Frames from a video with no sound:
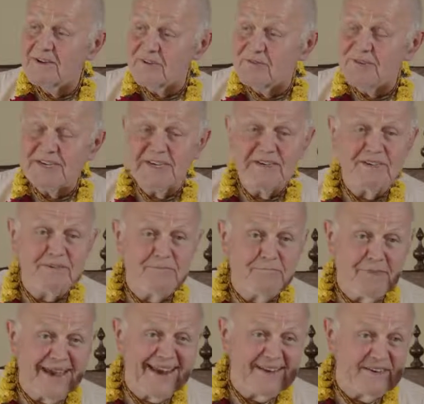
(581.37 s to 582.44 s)
greed,
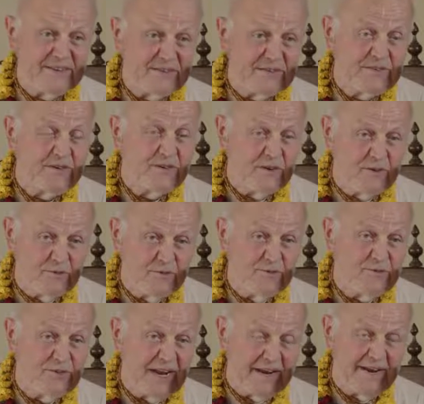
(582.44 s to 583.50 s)
madness,
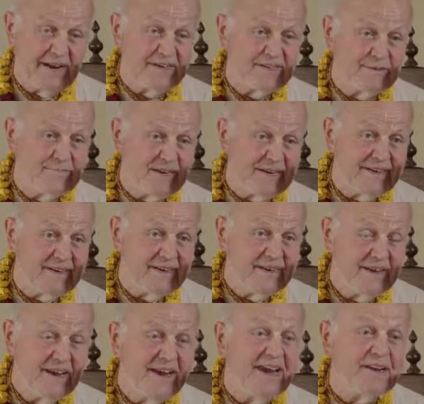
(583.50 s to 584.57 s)
illusion, and ultimately
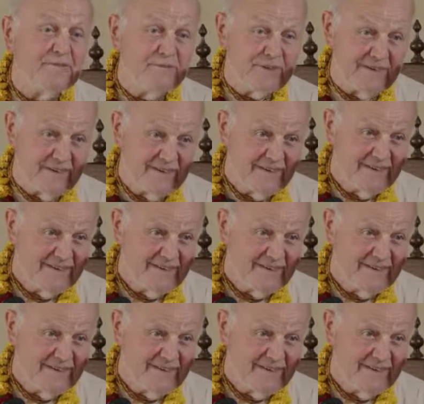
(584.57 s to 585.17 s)
envy.